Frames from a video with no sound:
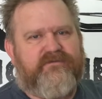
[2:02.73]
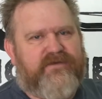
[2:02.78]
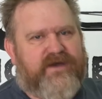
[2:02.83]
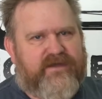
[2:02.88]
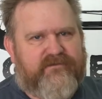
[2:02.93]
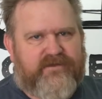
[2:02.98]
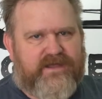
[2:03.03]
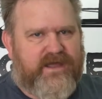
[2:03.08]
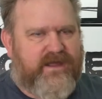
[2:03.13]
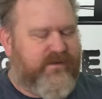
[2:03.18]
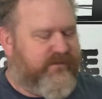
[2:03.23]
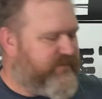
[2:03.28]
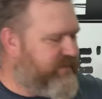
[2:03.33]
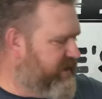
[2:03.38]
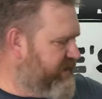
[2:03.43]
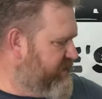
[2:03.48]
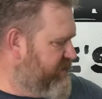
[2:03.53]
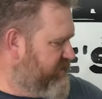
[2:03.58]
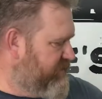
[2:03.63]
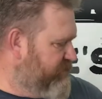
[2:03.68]
5-gallon
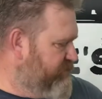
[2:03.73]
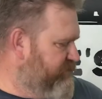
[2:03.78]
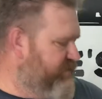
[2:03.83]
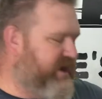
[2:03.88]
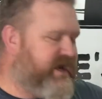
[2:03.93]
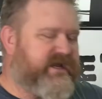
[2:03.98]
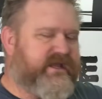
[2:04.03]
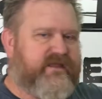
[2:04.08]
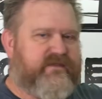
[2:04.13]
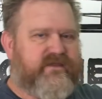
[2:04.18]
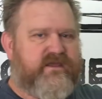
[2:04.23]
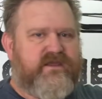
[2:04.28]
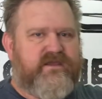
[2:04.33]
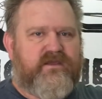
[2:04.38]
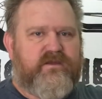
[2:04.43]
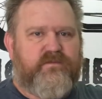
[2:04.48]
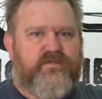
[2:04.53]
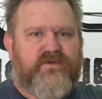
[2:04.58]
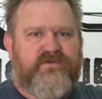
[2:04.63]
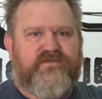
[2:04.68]
bucket or bucket that you
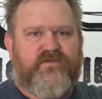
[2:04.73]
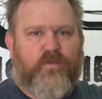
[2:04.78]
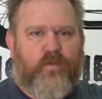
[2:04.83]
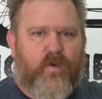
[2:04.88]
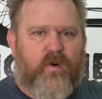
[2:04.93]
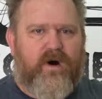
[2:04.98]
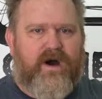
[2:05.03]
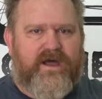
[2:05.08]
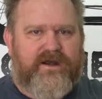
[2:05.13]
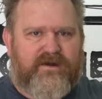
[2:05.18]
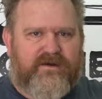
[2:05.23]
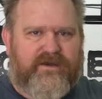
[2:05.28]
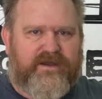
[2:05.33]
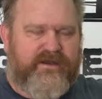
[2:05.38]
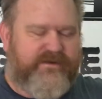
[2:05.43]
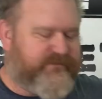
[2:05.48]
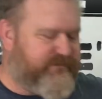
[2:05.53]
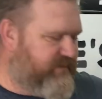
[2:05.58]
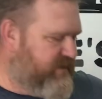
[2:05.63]
can put some water in.